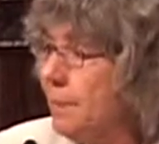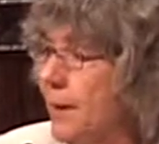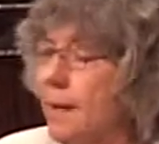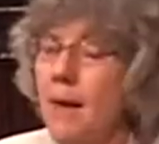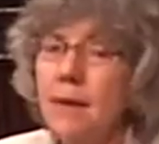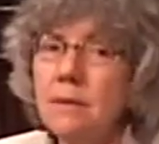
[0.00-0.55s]

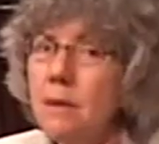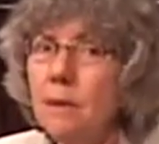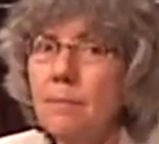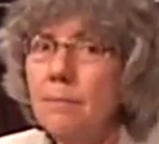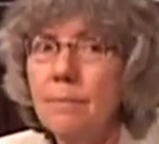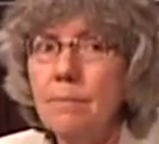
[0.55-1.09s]
And that's a
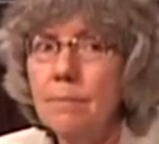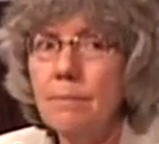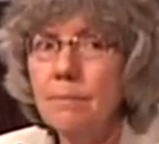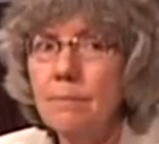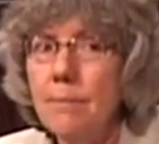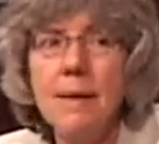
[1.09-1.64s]

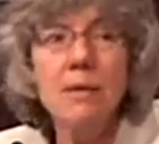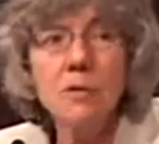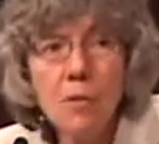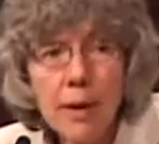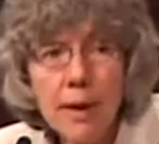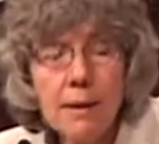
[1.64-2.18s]
big
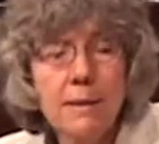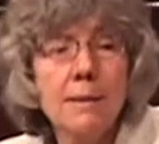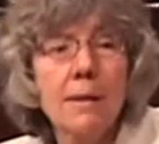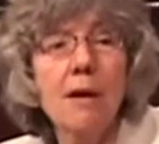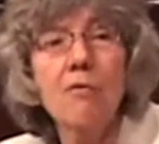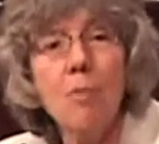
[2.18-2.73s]
story in itself,